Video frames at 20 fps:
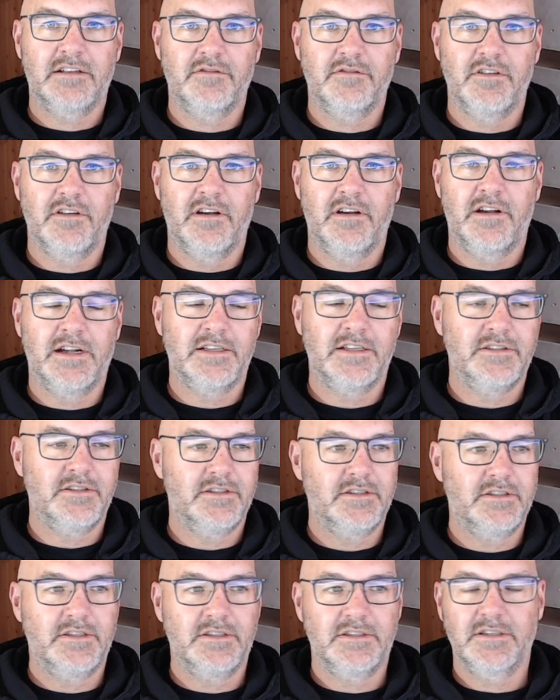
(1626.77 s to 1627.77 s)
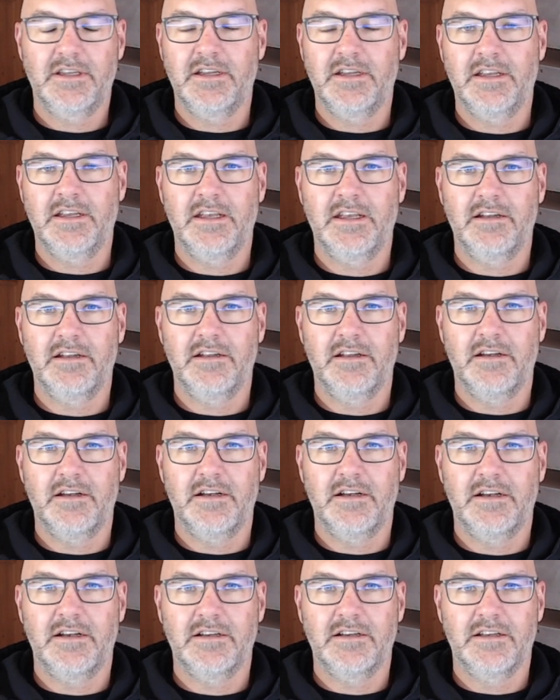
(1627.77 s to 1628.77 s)
garage is just going to get
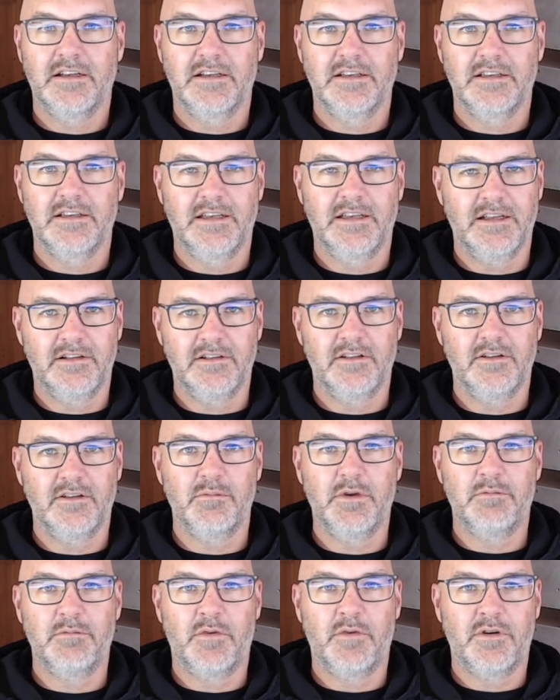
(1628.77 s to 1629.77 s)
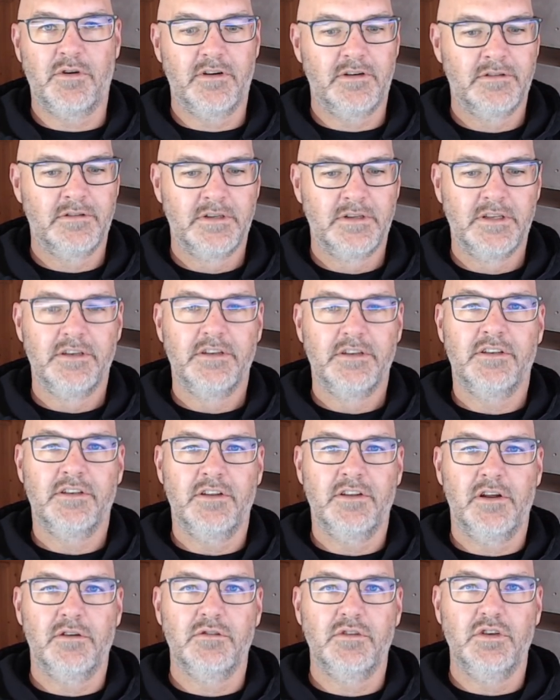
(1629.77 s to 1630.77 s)
a little bit more,
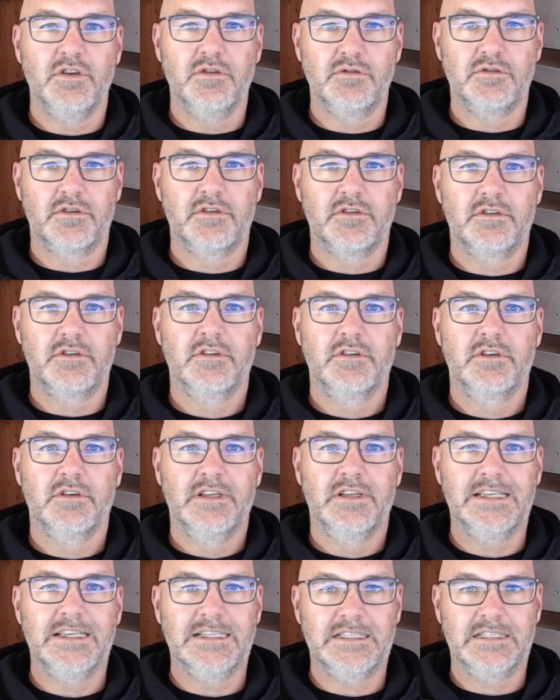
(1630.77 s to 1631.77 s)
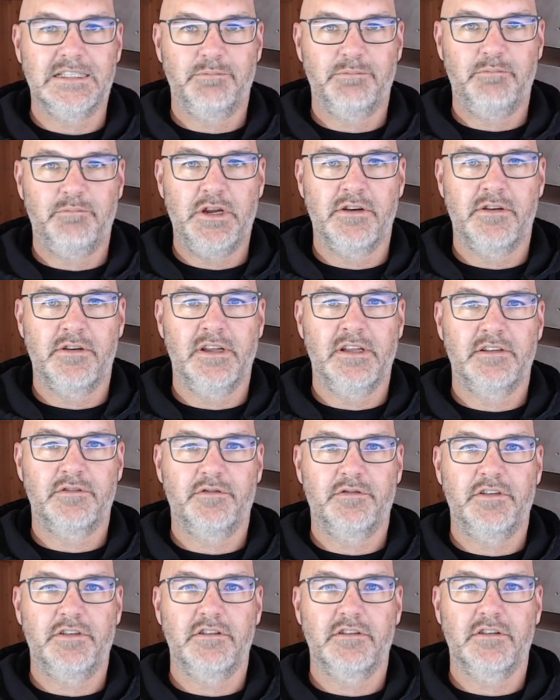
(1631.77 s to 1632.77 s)
user experience
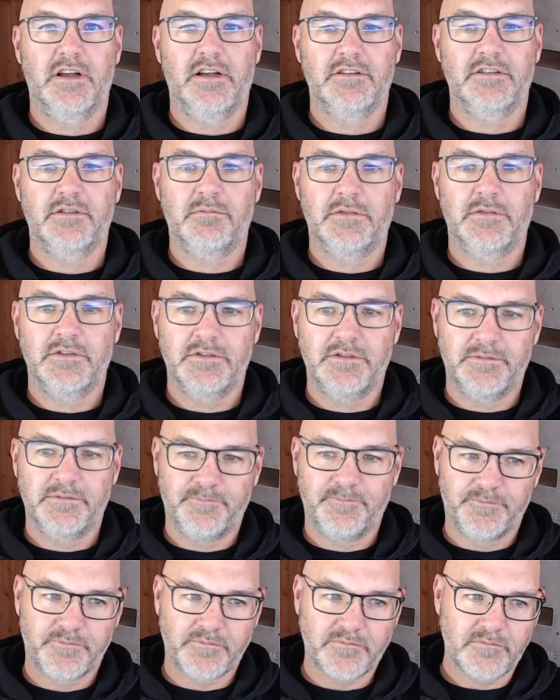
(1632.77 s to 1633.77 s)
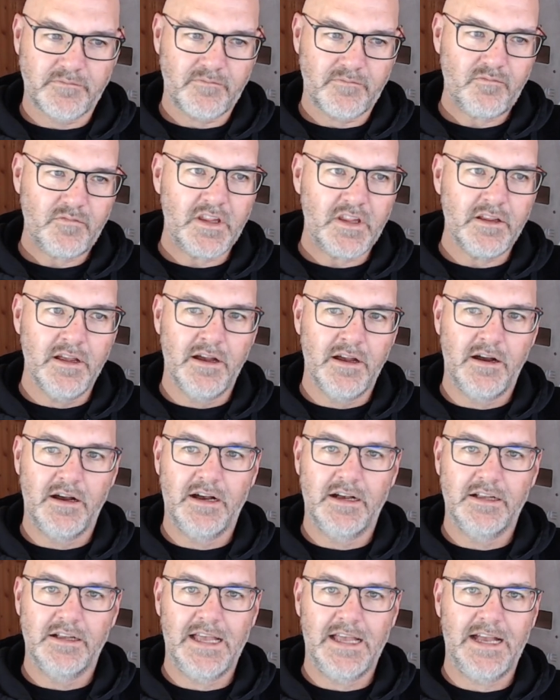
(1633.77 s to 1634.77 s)
for your customers.
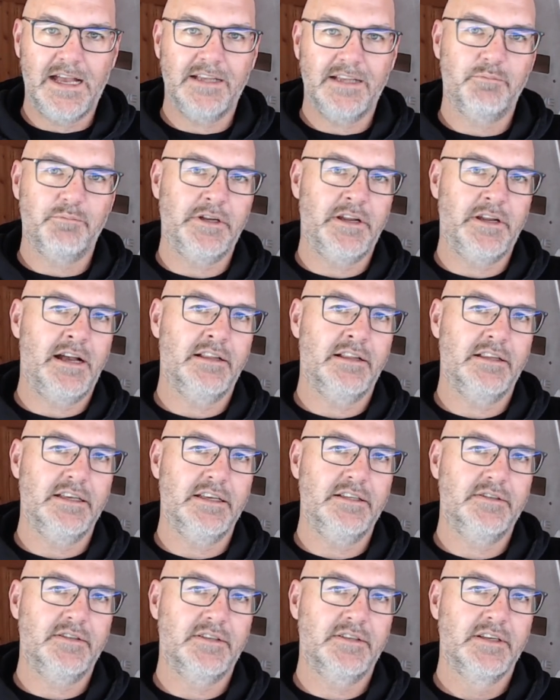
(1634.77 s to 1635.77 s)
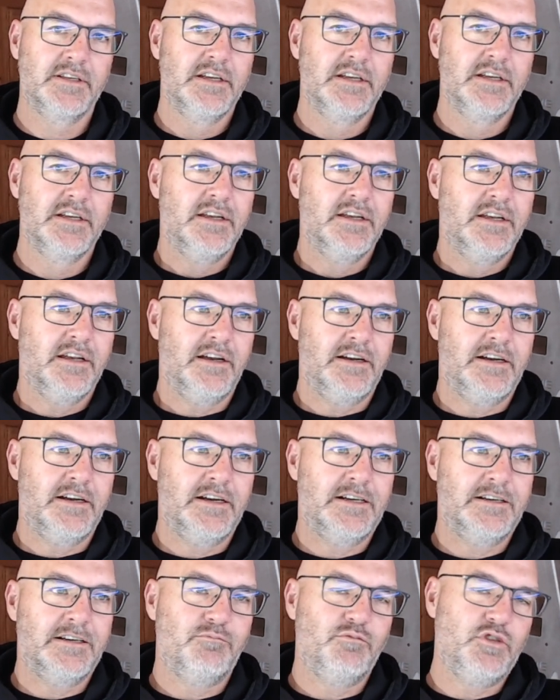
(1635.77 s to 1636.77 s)
Last but not least,
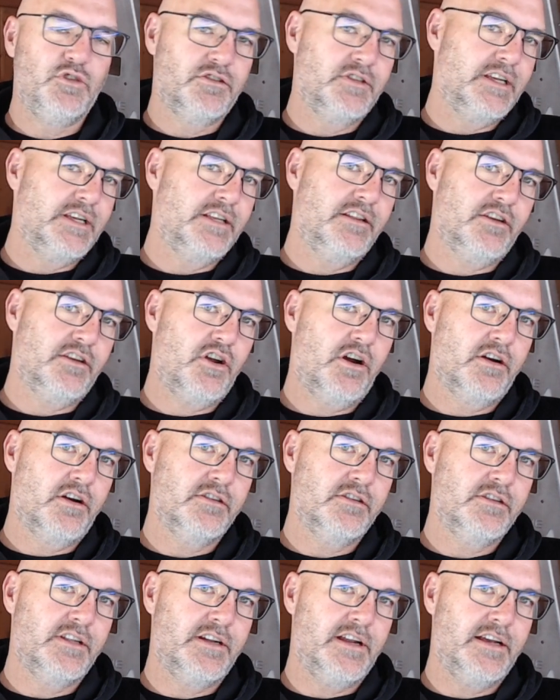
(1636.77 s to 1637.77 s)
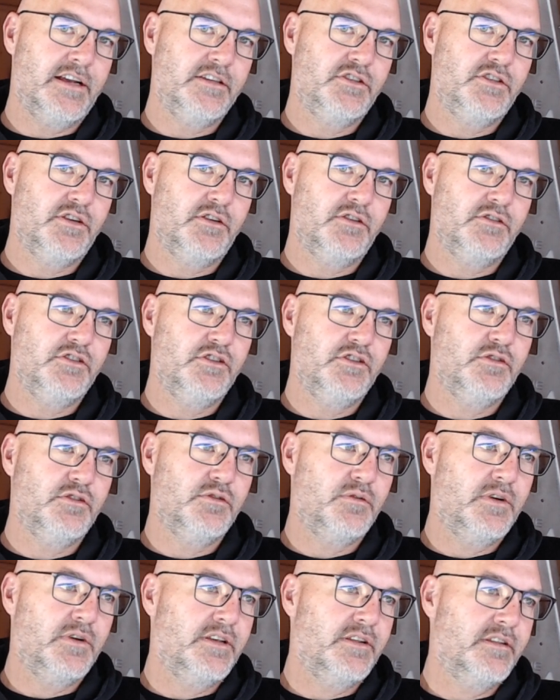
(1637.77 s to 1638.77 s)
just like the cart that I showed you
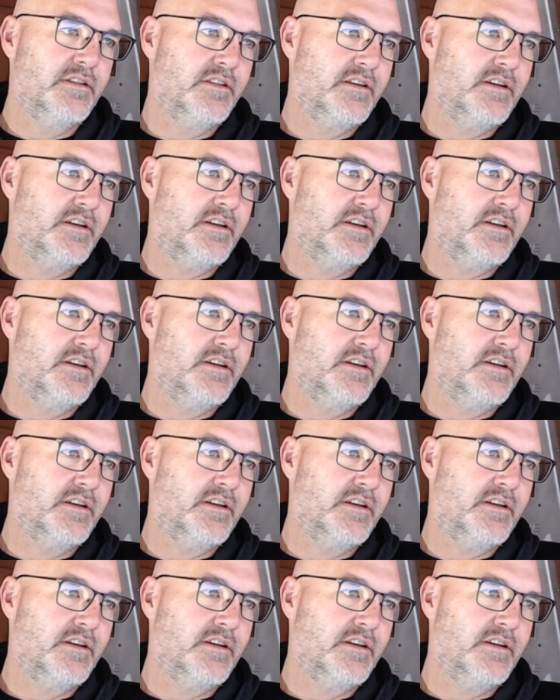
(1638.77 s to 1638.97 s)
with